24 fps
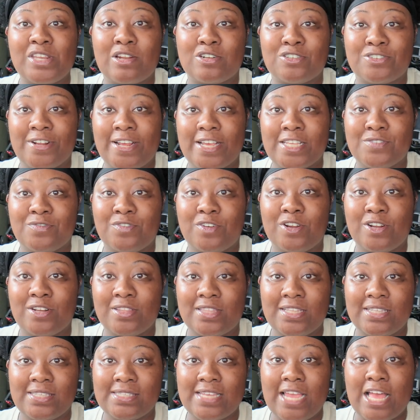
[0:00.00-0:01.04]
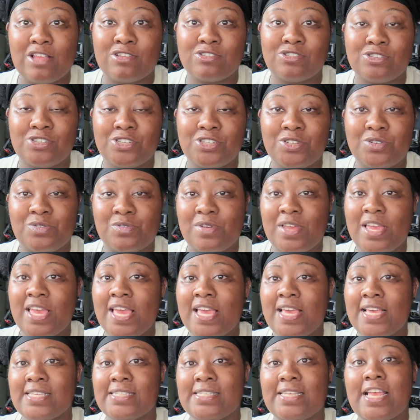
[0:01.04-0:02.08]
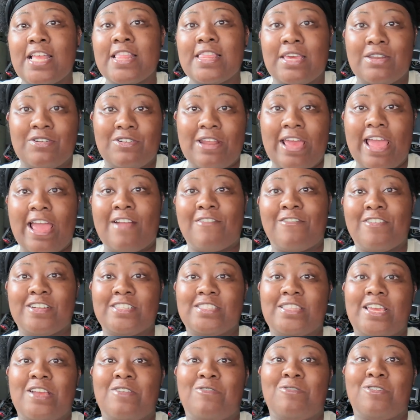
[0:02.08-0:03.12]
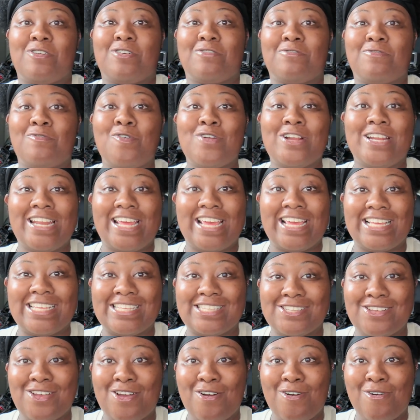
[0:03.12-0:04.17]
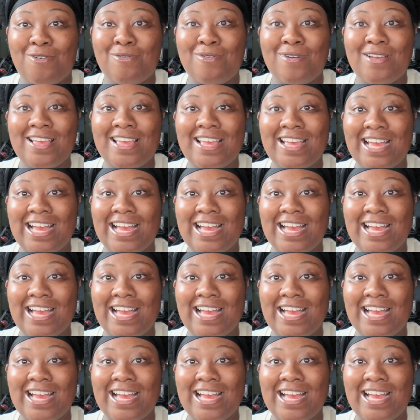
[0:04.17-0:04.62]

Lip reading: transferred the silencer to said that on average they were 40 days. So